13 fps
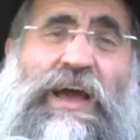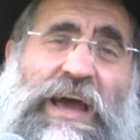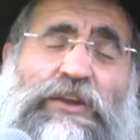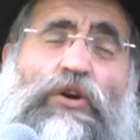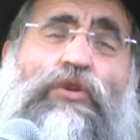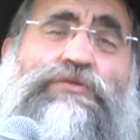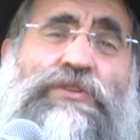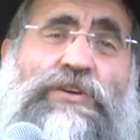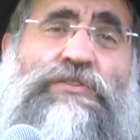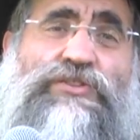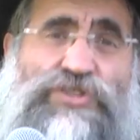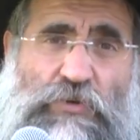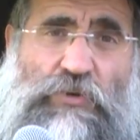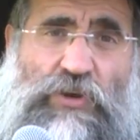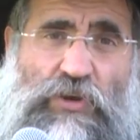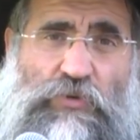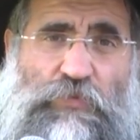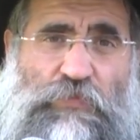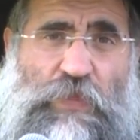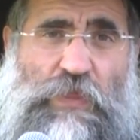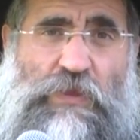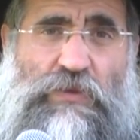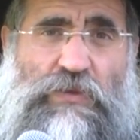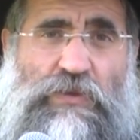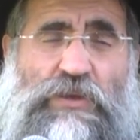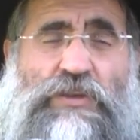and only to Jericho.
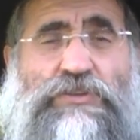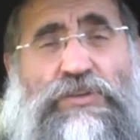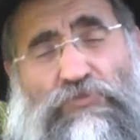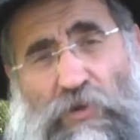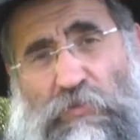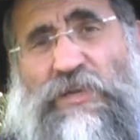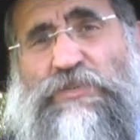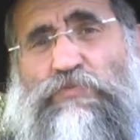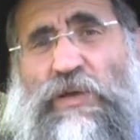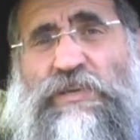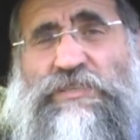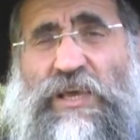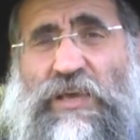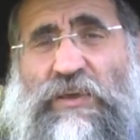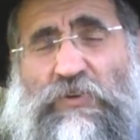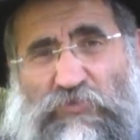So the Rebbe explains a